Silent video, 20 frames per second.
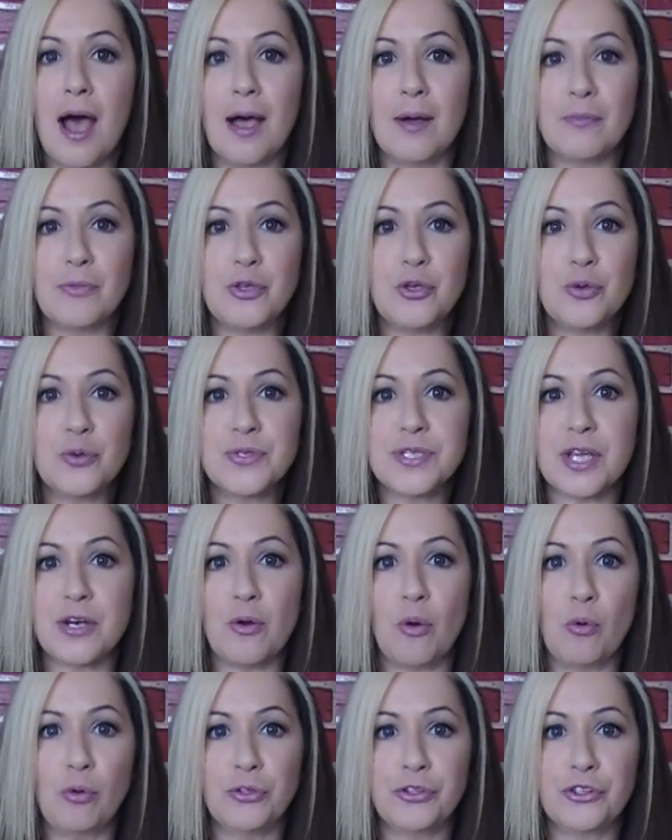use an
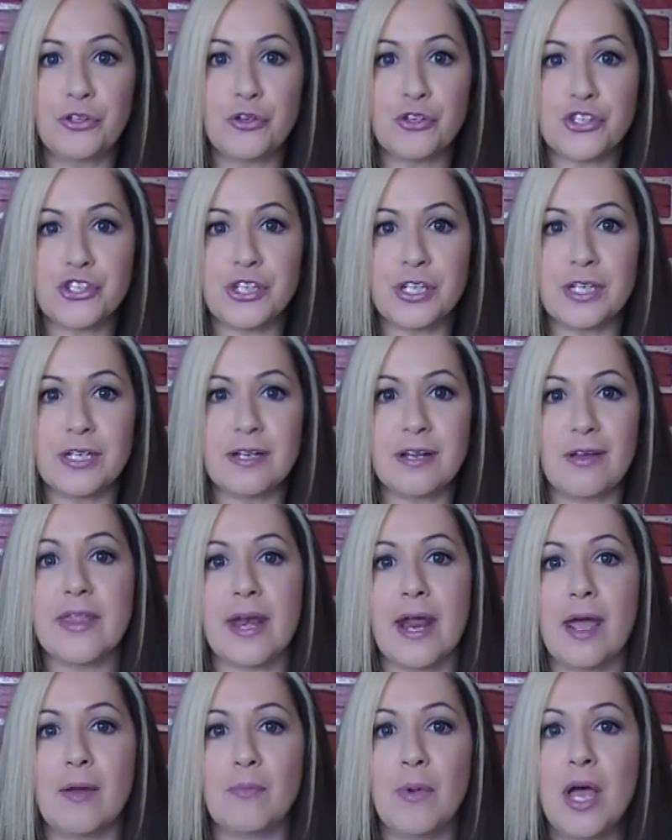old cushion
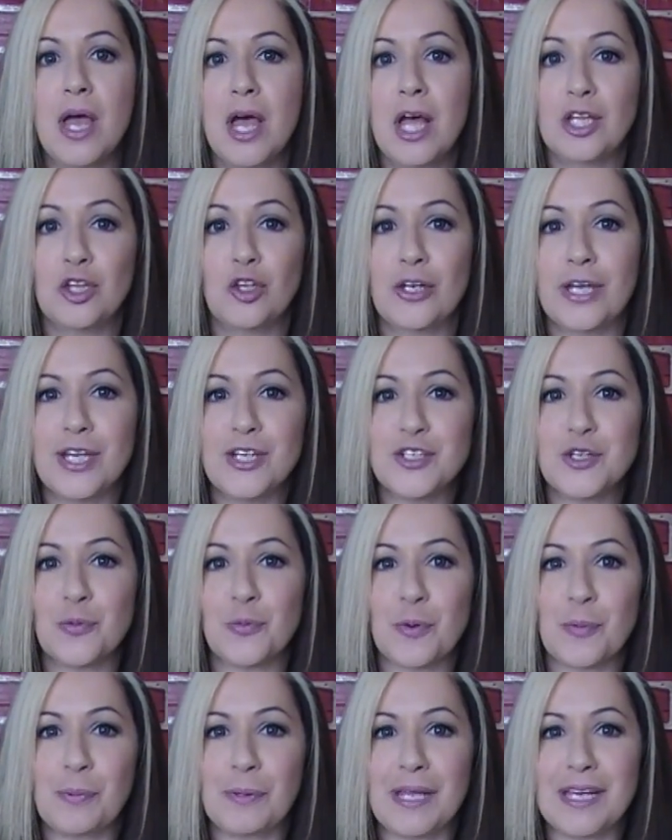that I'm looking to
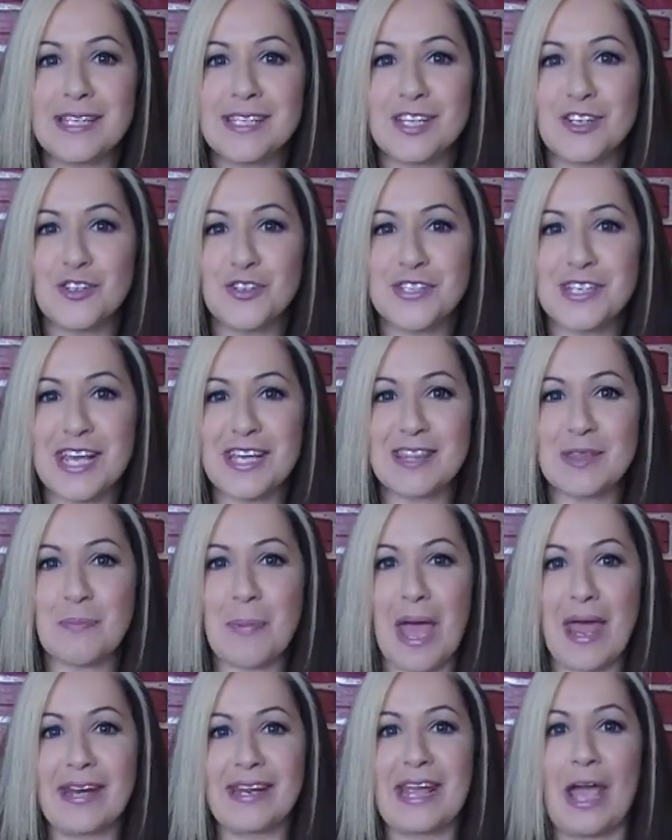replace and just take the
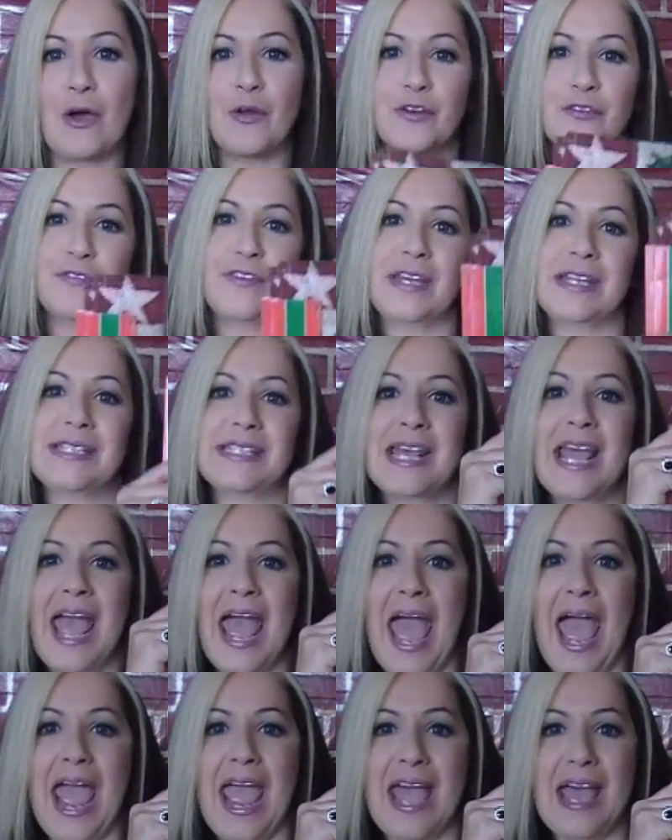batting out of it
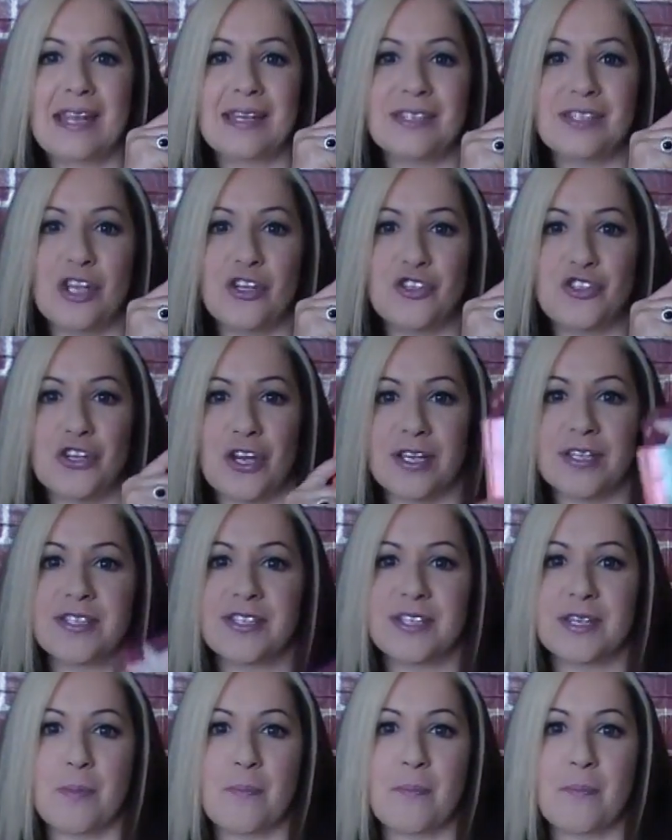and just